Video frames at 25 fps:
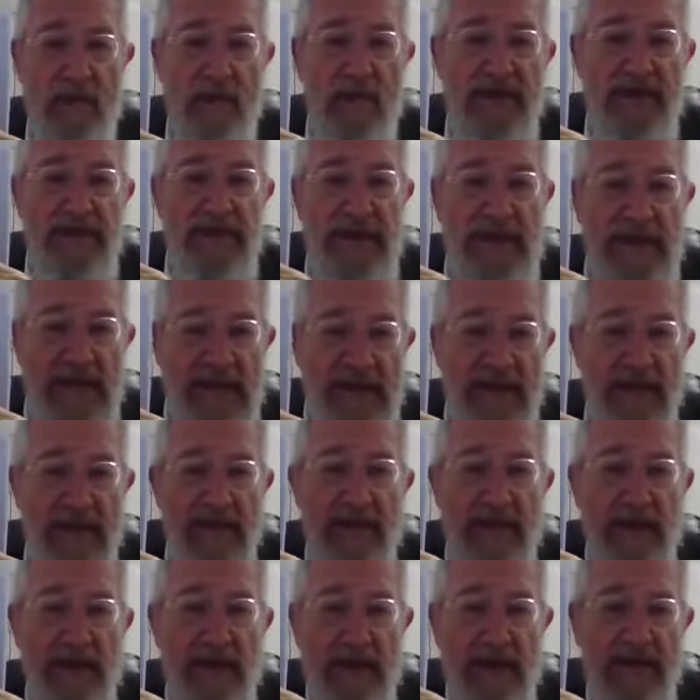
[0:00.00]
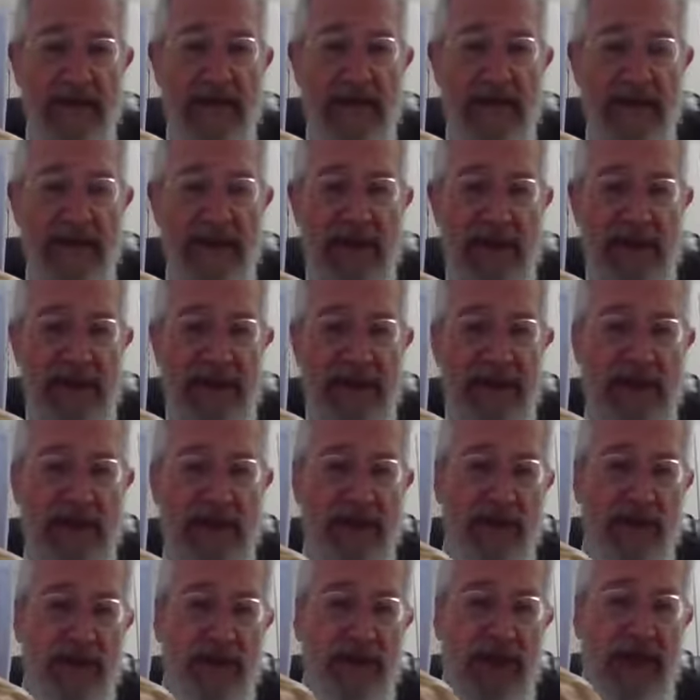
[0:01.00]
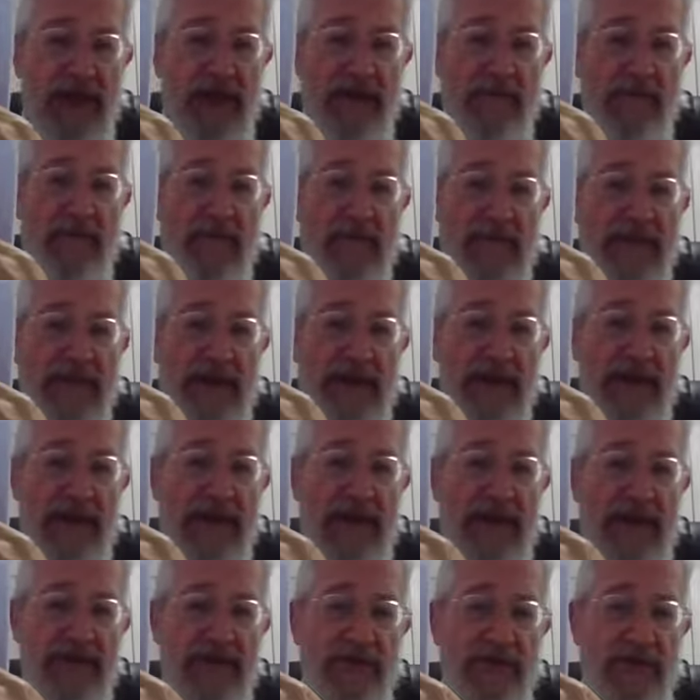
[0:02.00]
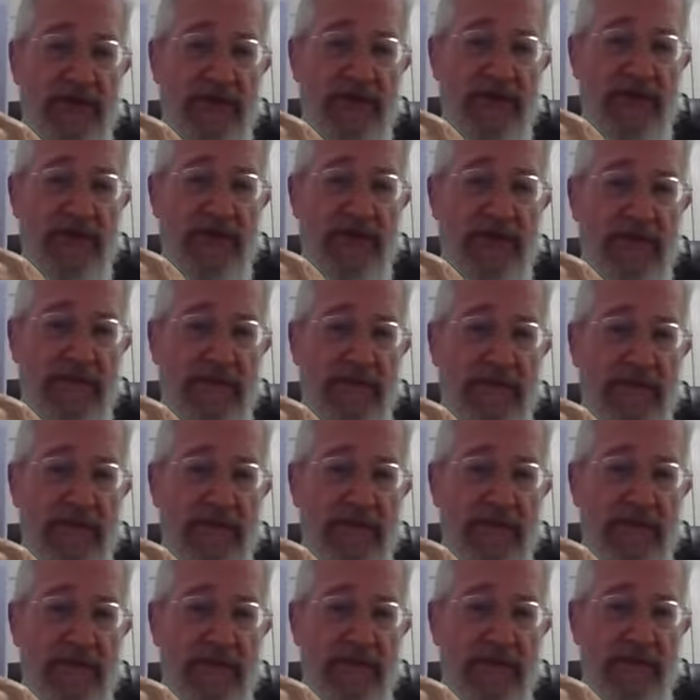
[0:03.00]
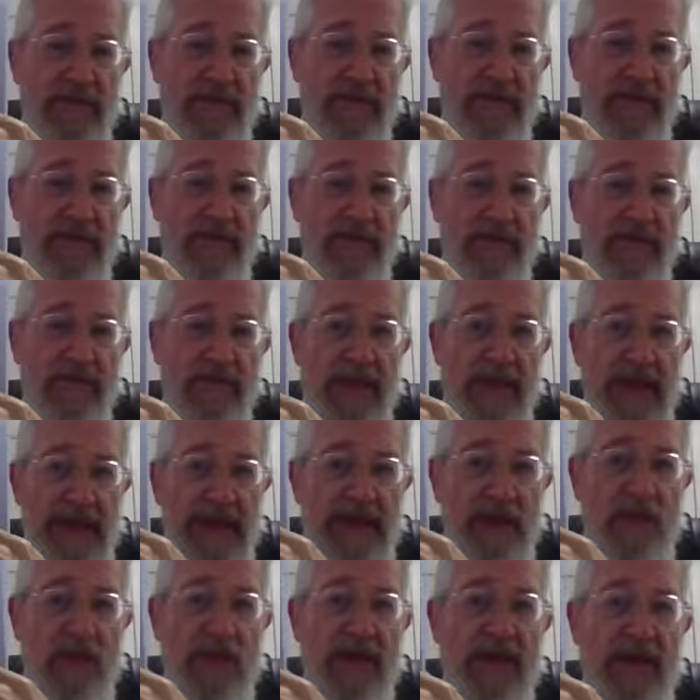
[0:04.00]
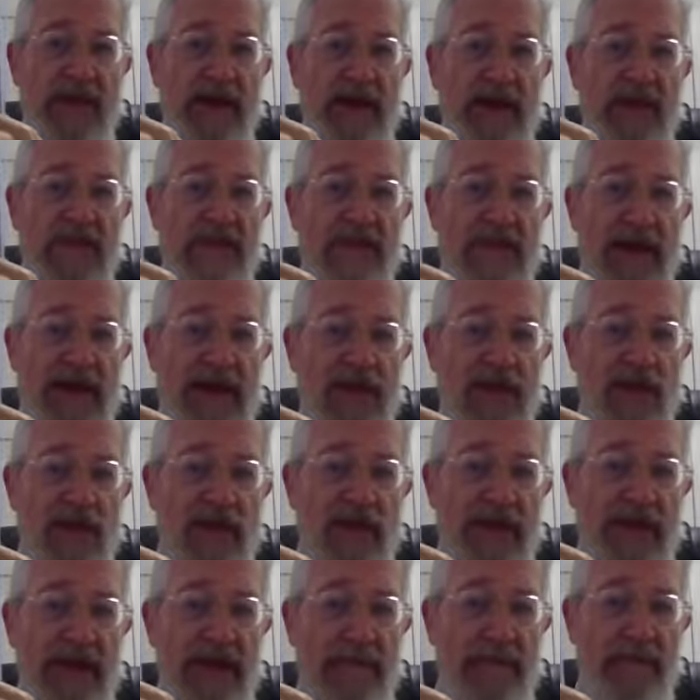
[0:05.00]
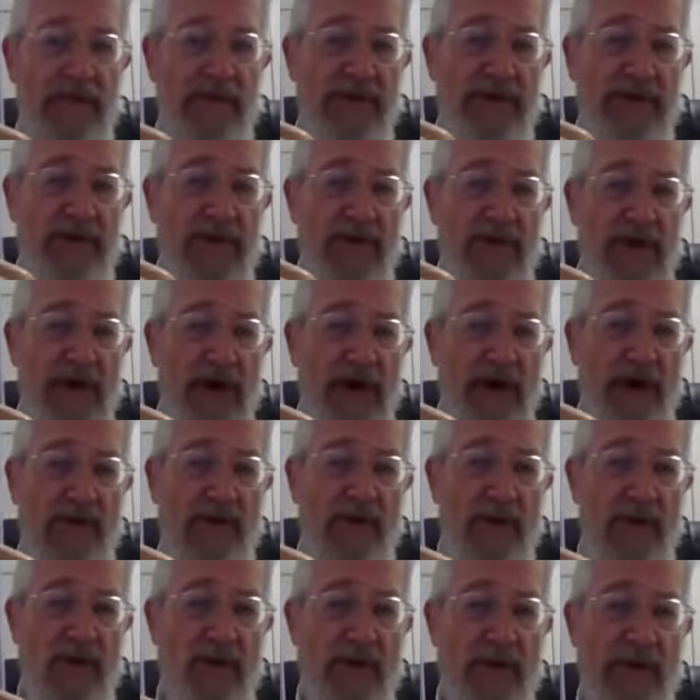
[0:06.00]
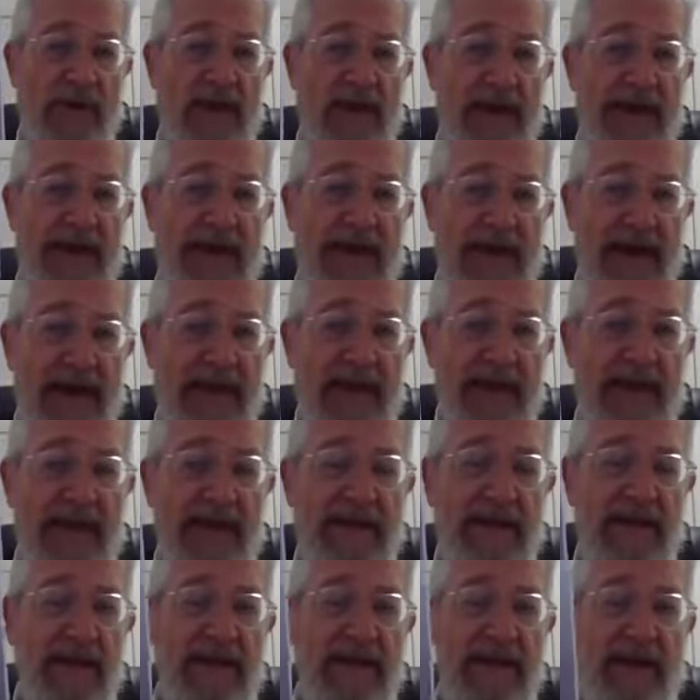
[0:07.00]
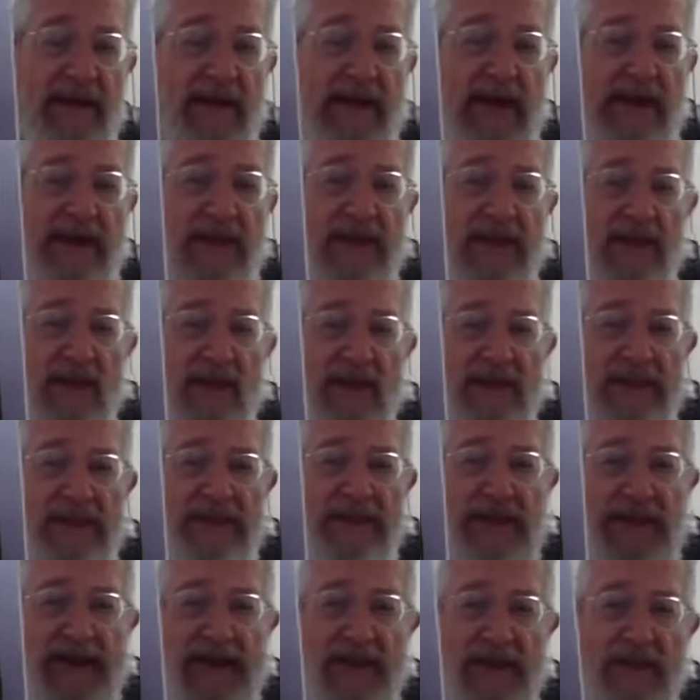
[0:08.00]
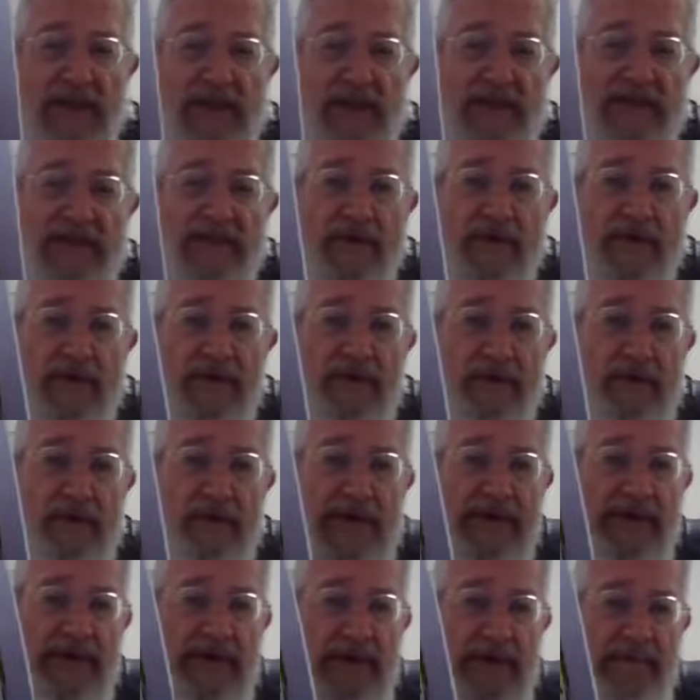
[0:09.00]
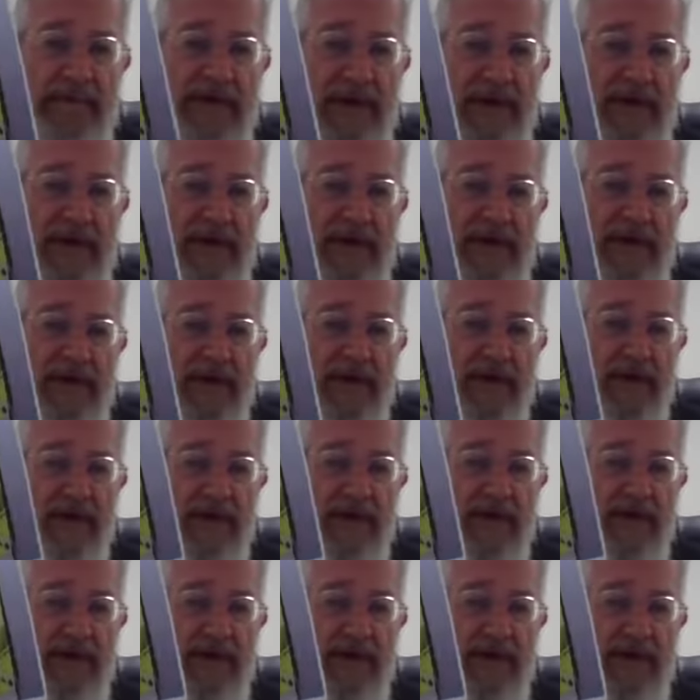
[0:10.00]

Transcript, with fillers: was hidden under this chamber in the Ezra's Noshim. That's where they eventually put the Oron when they hid it at towards the end of the first Beis Hamikdash.